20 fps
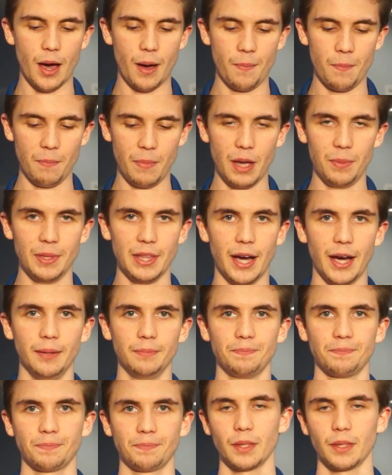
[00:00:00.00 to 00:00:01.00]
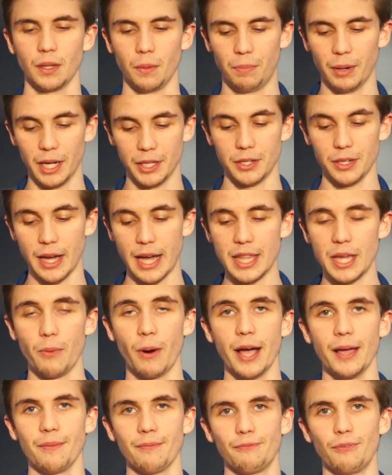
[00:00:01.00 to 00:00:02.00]
Maybe not. But
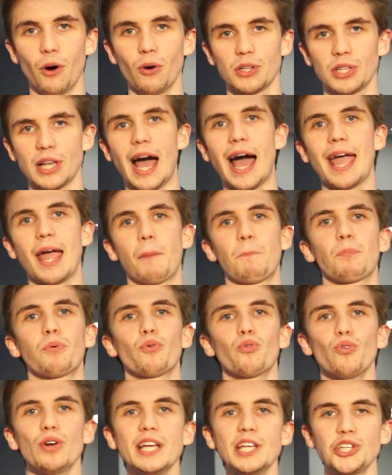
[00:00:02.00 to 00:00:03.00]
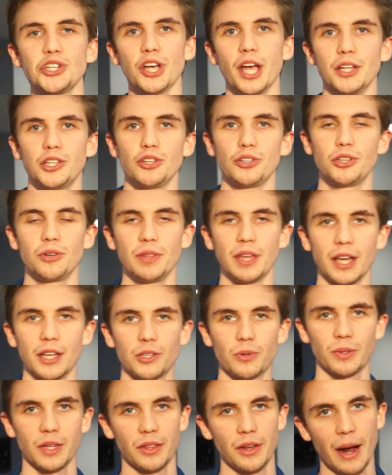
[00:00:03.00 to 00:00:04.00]
anyway, folks, I appreciate you tuning in
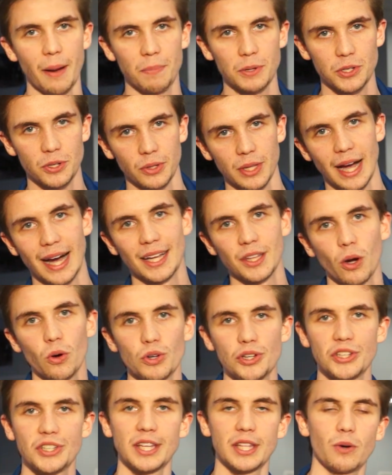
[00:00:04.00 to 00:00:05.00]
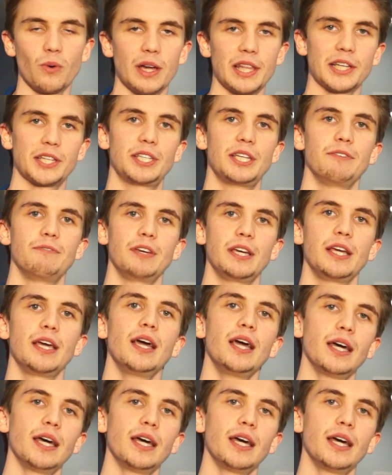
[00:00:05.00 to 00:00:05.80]
to another episode on Ocean State Aquatics TV,